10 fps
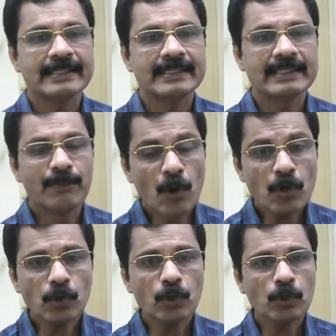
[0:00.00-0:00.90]
The
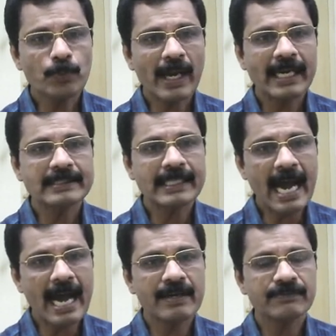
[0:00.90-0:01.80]
monocot plants
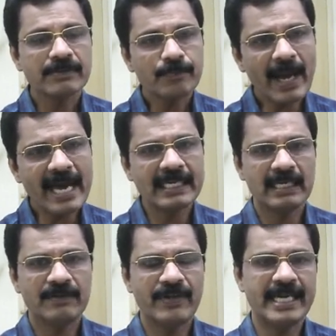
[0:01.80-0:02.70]
have
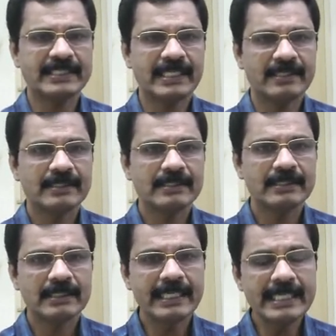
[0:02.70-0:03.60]
parallel venation.
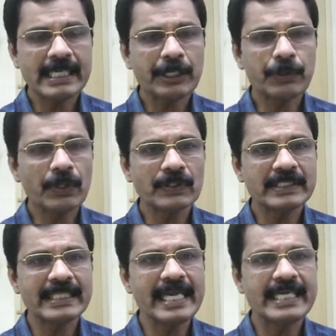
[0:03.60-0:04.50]
Here you can't
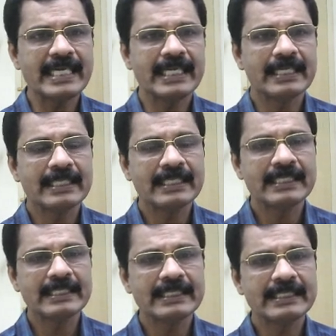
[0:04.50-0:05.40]
see any
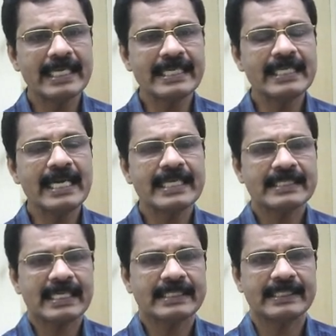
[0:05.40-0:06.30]
net-like
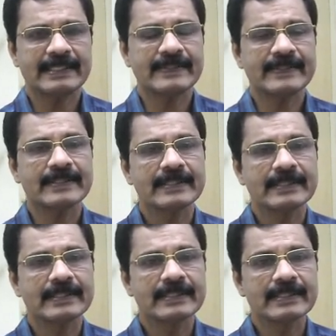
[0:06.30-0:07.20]
structures.
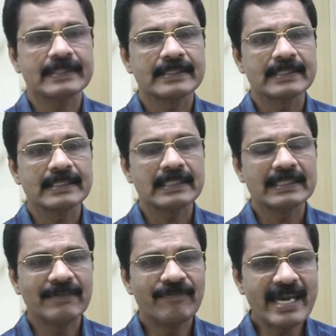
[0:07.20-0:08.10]

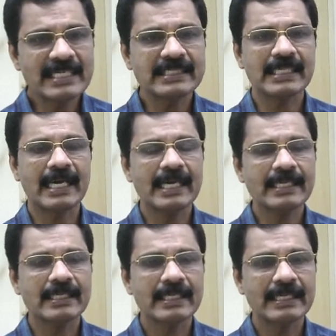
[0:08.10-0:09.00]
The veins are
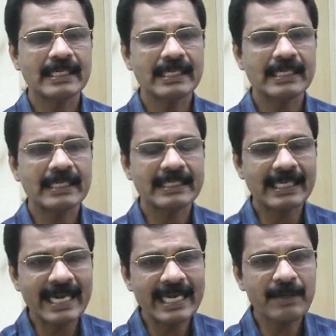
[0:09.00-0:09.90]

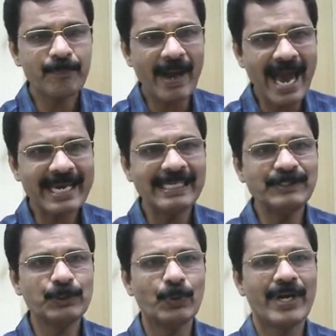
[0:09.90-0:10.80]
running parallel
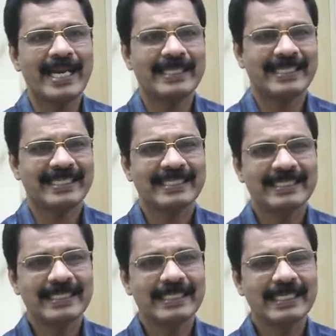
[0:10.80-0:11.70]
to one another
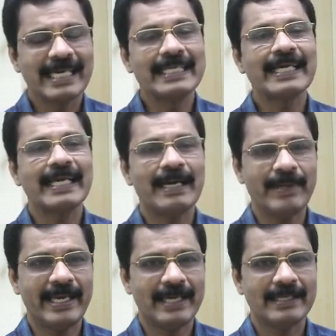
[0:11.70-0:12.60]
in the lamina.